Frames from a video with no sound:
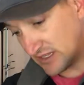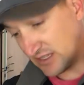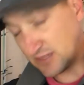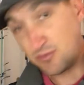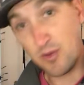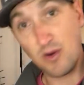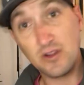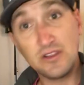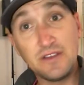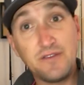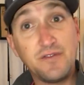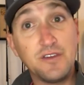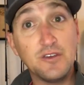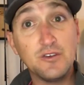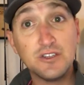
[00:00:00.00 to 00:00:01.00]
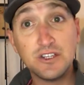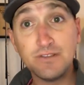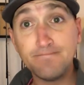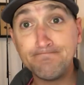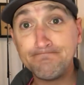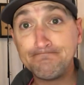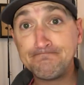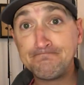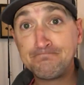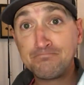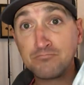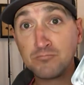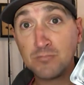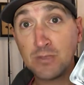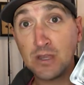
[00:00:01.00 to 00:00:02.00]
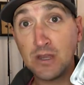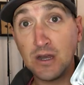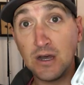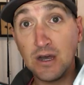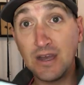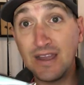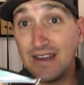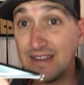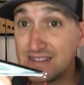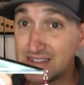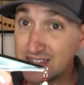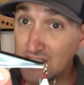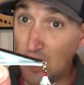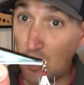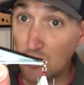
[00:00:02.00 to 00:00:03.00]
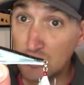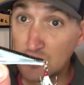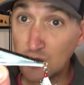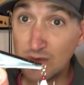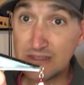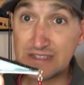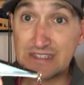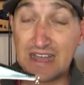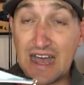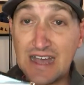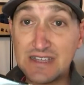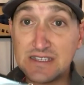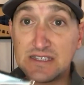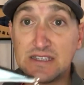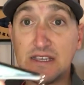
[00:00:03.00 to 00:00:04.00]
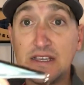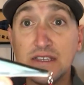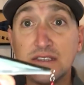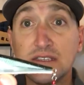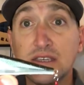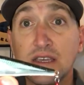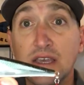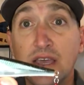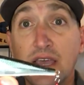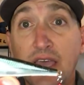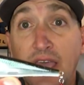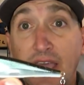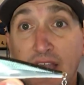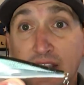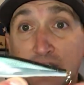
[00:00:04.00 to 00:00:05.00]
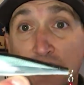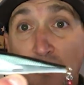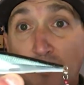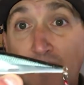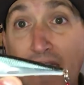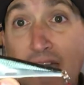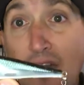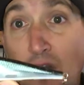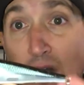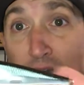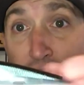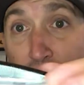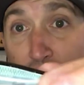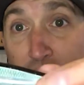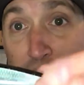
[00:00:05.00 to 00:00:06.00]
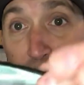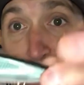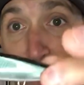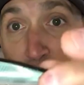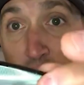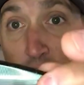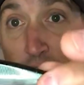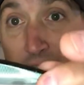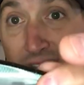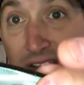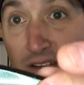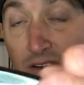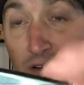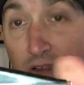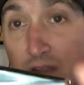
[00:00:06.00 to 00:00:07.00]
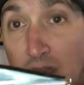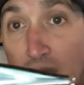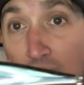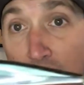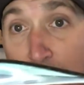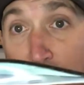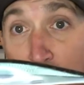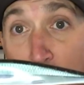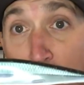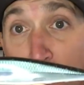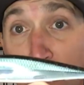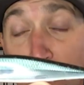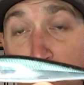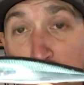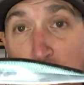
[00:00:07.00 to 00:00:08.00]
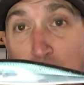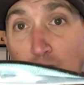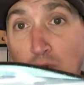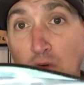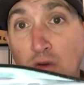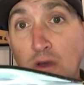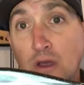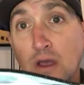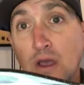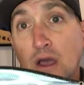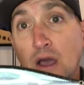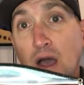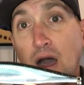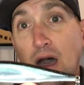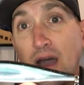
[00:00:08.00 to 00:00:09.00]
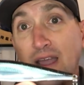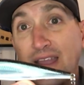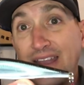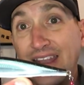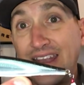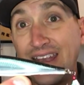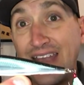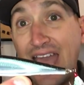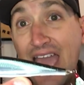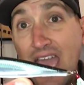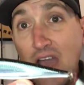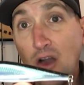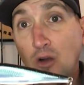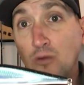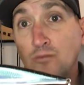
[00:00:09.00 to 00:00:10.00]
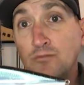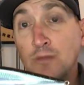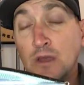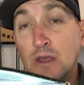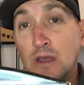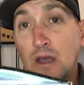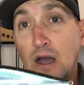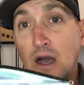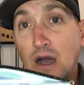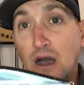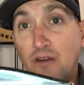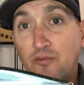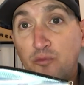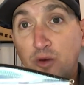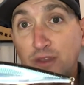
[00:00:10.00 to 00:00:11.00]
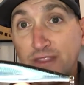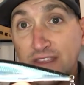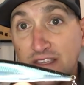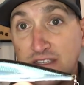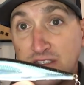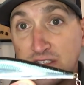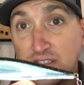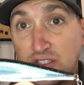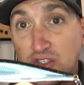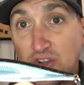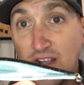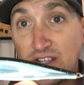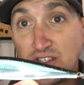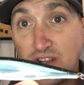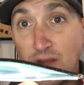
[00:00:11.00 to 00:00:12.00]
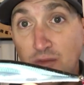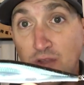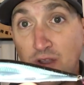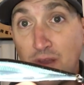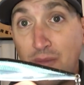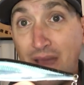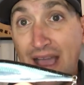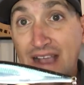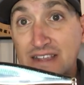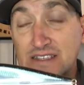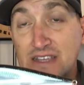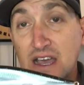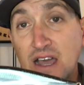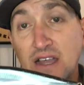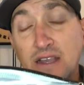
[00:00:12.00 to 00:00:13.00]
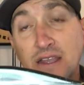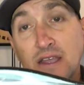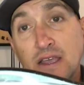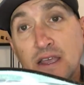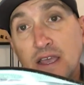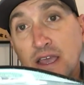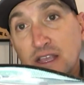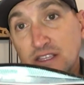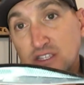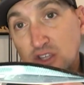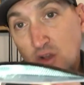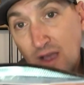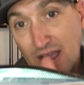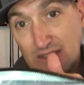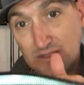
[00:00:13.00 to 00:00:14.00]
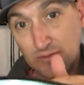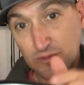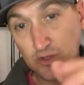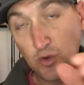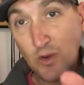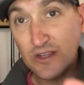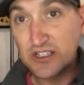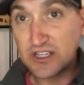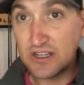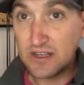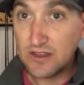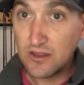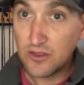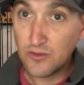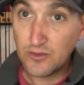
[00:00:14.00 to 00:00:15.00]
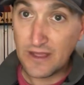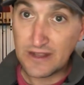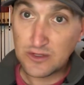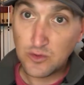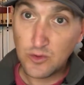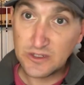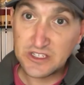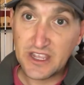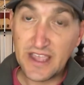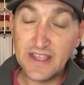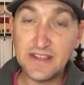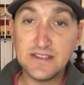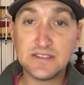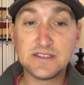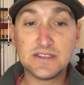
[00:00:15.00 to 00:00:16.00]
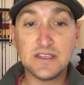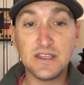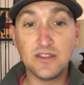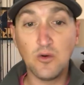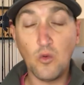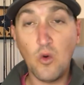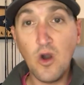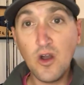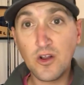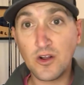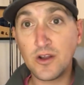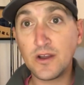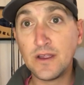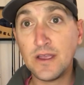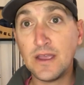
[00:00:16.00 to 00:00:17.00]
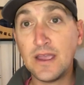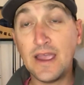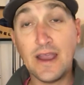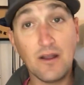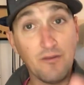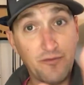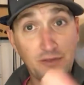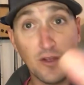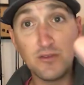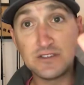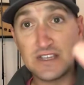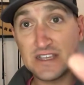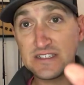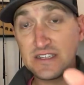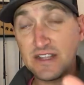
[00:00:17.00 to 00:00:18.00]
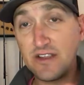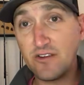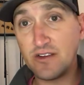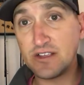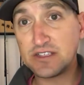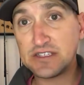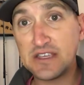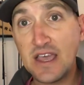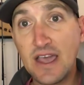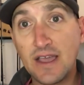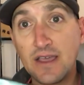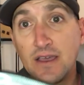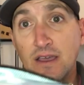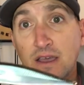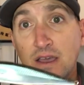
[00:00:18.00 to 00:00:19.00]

these Berkley Fusion, and this is also a size 6. And so now I've reduced the weight from the middle treble, and then now I've put this dress treble on the back side. And so as I'm twitching through that twitch cadence in the water, and I'll float test it here in a sec,